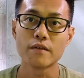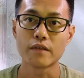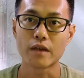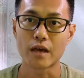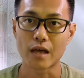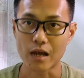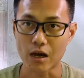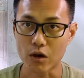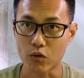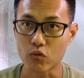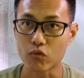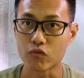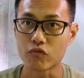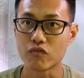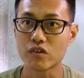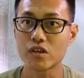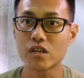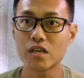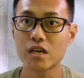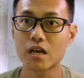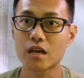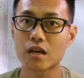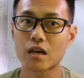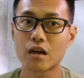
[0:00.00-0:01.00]
and I would
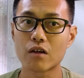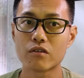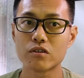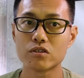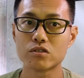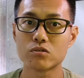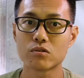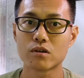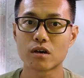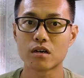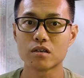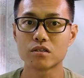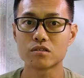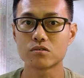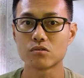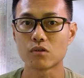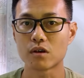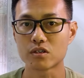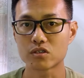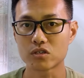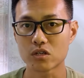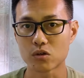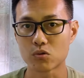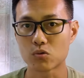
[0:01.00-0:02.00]
really encourage you guys to
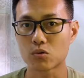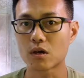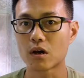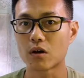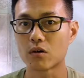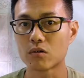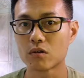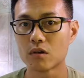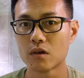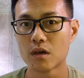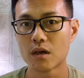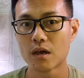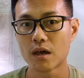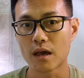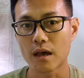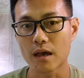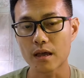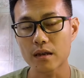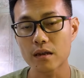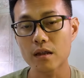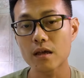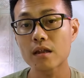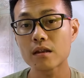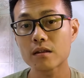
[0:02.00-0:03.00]
actually look out
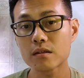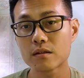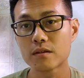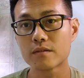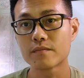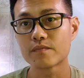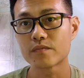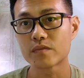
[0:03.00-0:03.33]
and then